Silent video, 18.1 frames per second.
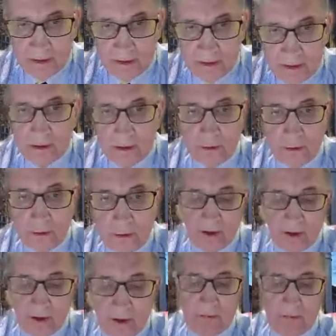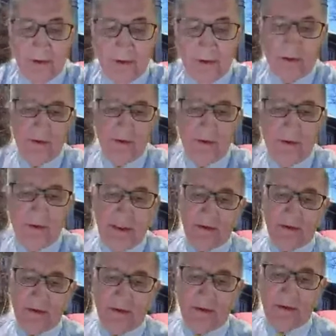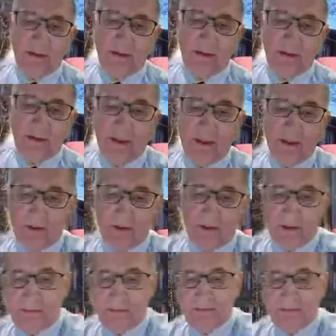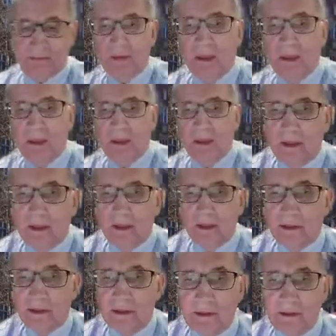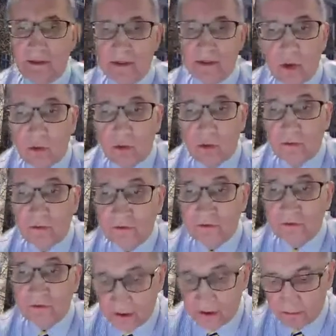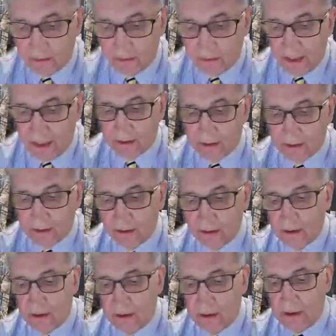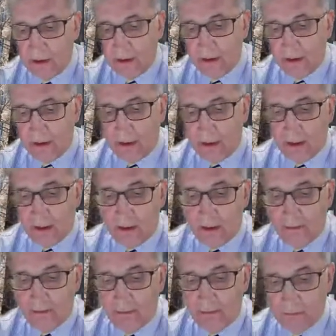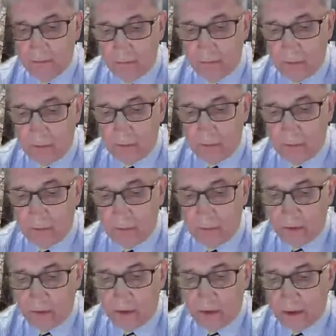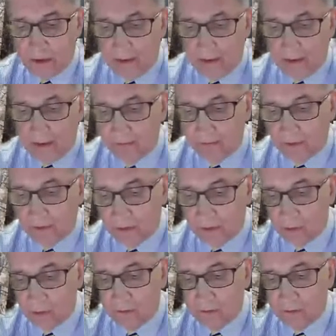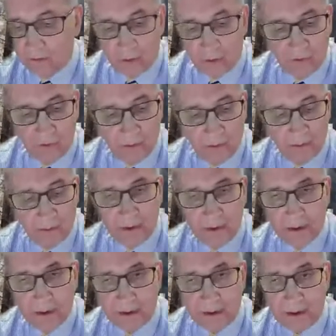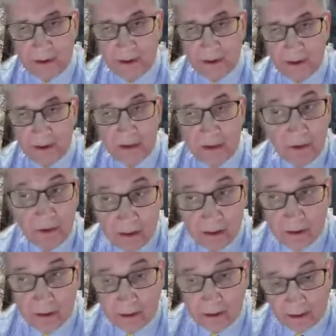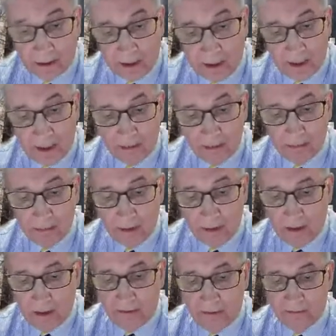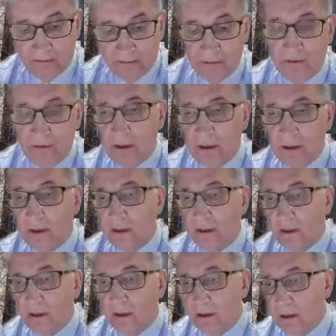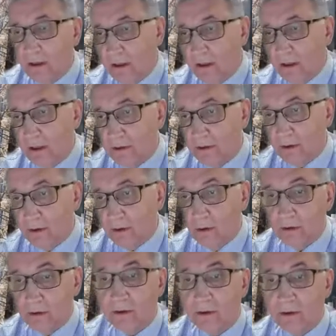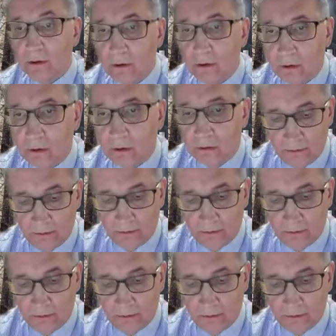Conclusion number three that is um, that there is no feedback, um, you know, um, to improve mobility in real time when vehicle is on the go.